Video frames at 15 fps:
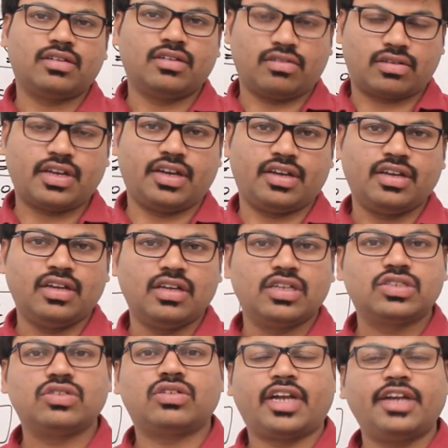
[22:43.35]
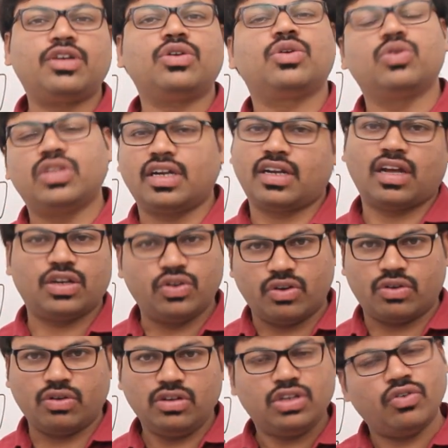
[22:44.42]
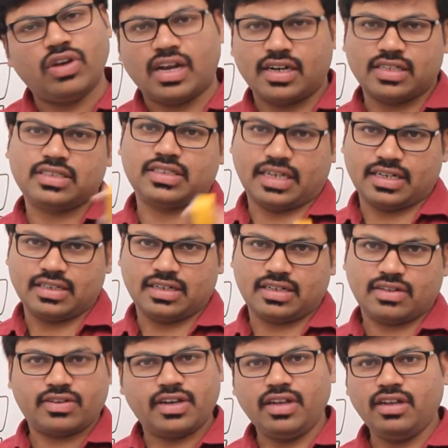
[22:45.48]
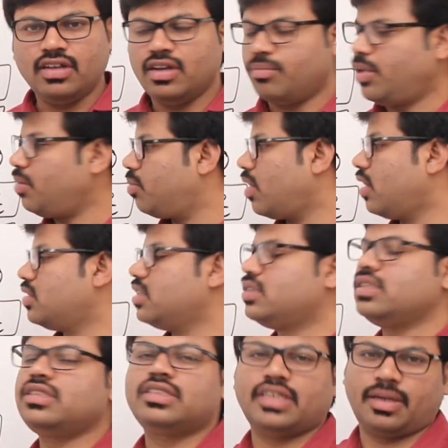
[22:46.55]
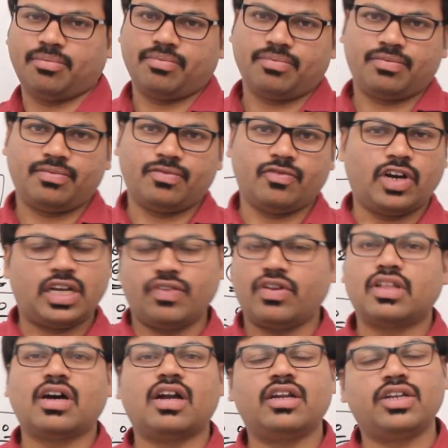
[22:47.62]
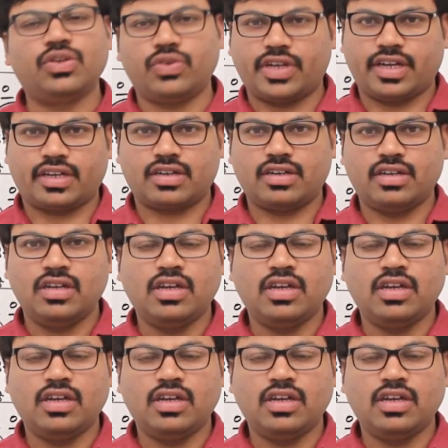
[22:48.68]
Okay, so try to do that on your own, you will understand that. Okay, but process is same whatever the order you take.